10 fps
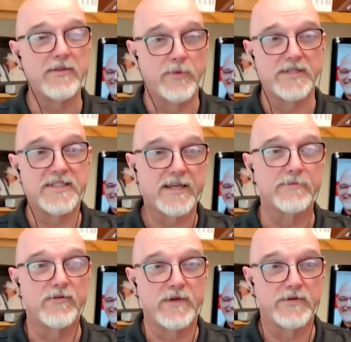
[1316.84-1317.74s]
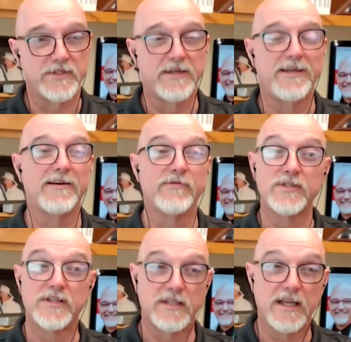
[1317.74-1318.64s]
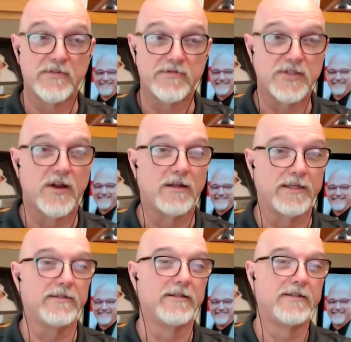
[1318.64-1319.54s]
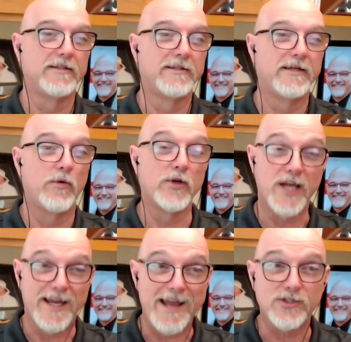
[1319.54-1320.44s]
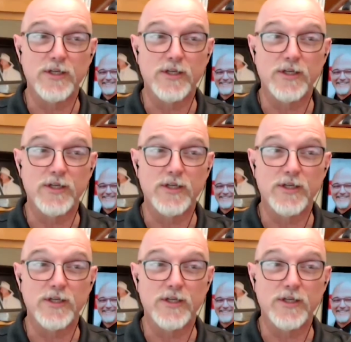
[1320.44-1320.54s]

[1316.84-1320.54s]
And by the way, the second movie I was thinking of was The Death of Stalin, which I